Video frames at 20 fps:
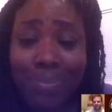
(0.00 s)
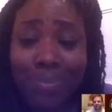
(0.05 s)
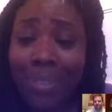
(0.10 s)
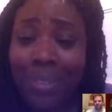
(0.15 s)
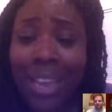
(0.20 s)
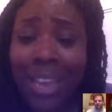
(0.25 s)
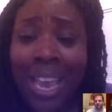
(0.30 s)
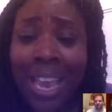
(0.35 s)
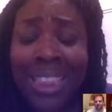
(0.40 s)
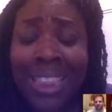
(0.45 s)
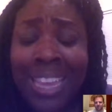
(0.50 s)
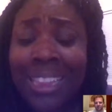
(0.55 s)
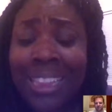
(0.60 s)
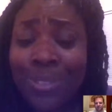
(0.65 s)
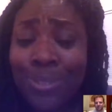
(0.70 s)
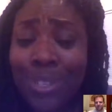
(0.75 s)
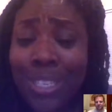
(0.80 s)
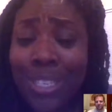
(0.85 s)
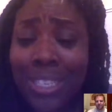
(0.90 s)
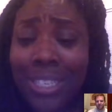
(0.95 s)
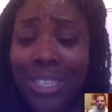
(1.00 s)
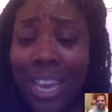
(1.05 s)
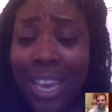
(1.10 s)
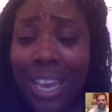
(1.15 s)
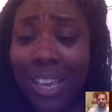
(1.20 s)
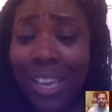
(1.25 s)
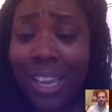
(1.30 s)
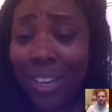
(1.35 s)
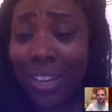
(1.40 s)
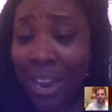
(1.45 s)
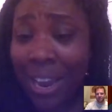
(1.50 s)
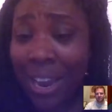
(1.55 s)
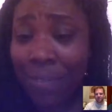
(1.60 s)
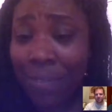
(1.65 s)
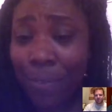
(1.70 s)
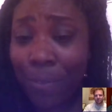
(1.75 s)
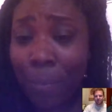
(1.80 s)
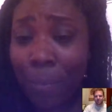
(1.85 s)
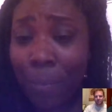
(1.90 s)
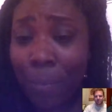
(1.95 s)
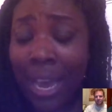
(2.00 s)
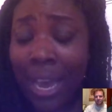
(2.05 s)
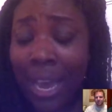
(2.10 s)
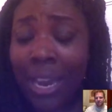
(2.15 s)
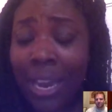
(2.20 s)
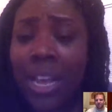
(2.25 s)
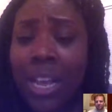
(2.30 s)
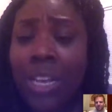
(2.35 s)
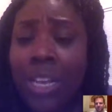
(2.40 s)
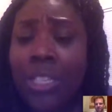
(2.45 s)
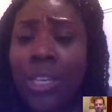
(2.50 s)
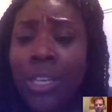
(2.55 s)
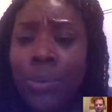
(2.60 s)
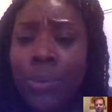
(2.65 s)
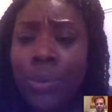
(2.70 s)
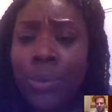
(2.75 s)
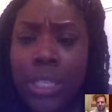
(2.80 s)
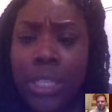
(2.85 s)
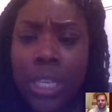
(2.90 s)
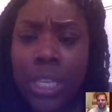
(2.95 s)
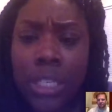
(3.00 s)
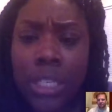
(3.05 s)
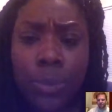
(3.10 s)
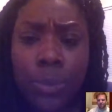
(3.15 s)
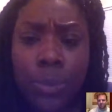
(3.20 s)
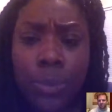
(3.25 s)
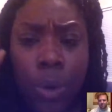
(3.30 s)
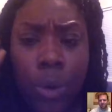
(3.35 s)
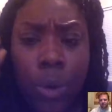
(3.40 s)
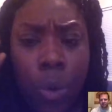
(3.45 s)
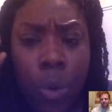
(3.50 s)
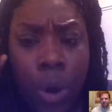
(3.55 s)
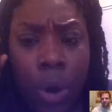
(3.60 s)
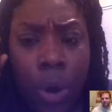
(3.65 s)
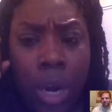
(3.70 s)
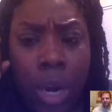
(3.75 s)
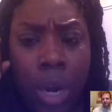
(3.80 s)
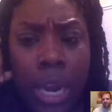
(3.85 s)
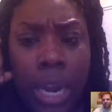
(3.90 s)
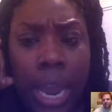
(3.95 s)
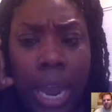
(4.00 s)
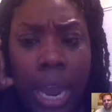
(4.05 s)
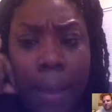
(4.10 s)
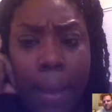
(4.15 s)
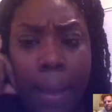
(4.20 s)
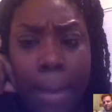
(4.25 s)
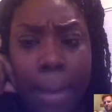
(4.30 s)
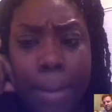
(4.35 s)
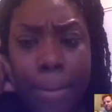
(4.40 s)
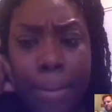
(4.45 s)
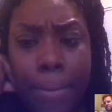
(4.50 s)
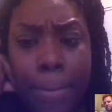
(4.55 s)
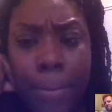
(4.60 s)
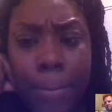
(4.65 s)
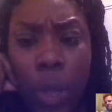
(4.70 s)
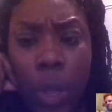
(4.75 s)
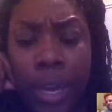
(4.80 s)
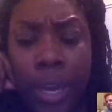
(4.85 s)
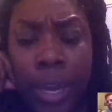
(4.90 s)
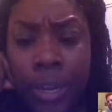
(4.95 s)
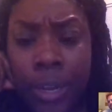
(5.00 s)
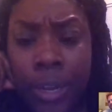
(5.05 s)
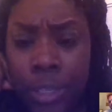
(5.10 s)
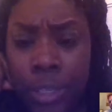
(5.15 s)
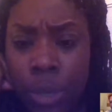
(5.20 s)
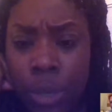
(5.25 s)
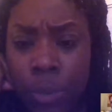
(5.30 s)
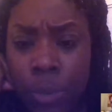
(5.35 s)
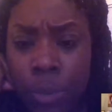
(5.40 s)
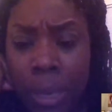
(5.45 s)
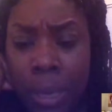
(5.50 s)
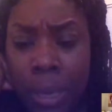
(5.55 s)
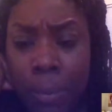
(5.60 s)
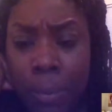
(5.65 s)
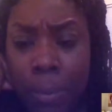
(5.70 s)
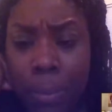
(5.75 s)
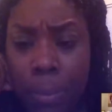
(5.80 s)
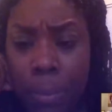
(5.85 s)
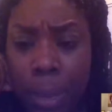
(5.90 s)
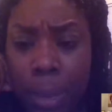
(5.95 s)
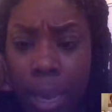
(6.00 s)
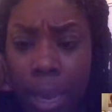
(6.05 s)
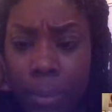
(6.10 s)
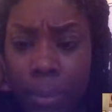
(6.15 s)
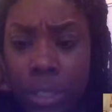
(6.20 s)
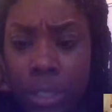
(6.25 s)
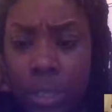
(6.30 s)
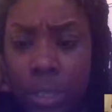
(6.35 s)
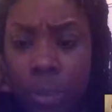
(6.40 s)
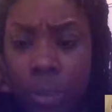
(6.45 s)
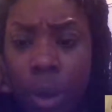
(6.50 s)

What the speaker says: I think this was a great format. So does this record on YouTube? Will people be able to watch?